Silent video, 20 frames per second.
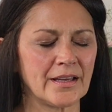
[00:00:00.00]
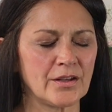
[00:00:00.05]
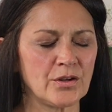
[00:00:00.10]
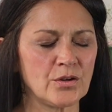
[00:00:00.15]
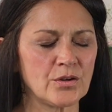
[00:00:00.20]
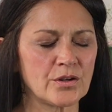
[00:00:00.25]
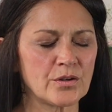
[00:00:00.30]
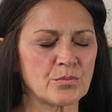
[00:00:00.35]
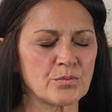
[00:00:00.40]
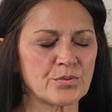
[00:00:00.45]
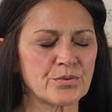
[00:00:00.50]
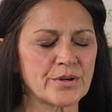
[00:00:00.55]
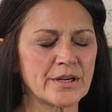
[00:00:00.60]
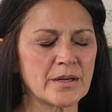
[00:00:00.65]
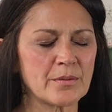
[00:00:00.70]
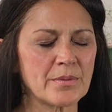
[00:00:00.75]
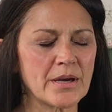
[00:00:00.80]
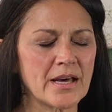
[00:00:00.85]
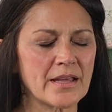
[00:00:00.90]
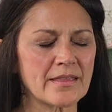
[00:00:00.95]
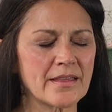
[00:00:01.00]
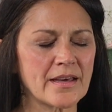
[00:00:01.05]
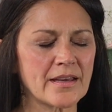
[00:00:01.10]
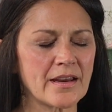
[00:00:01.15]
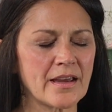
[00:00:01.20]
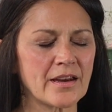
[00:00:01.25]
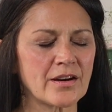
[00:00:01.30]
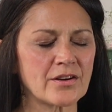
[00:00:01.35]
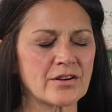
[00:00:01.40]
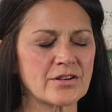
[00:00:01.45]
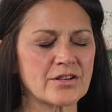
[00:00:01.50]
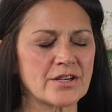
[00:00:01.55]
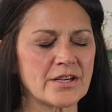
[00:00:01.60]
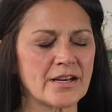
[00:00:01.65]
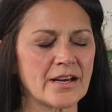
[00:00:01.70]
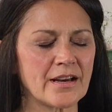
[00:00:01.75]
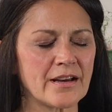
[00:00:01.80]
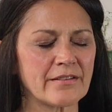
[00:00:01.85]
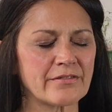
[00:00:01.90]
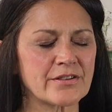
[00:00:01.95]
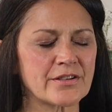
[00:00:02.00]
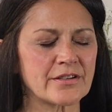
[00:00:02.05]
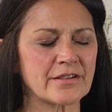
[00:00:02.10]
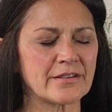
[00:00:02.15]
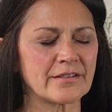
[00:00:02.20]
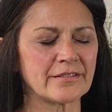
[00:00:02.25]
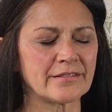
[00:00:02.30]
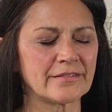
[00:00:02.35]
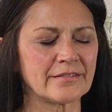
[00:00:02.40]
And you can bring back that energy after.